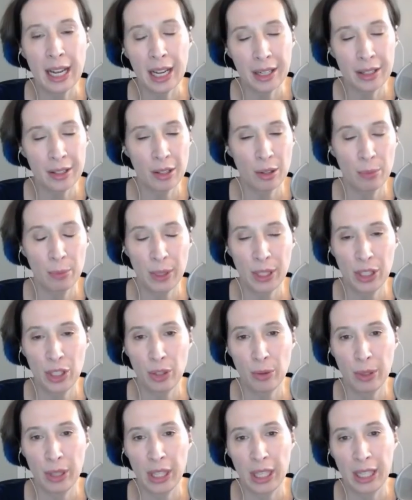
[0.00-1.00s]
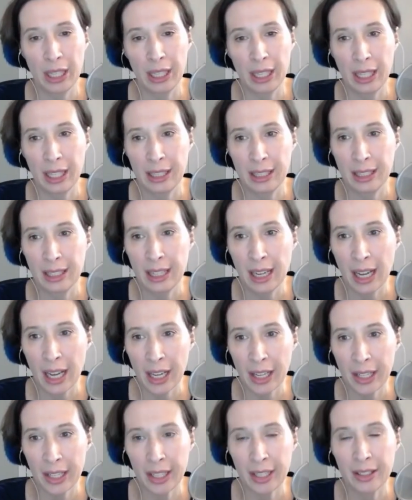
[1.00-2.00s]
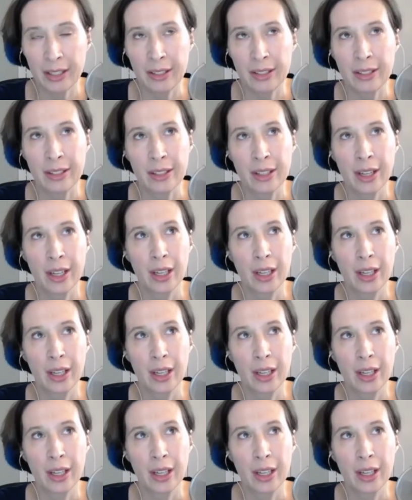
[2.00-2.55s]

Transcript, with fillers: not as open as you would think. It's not as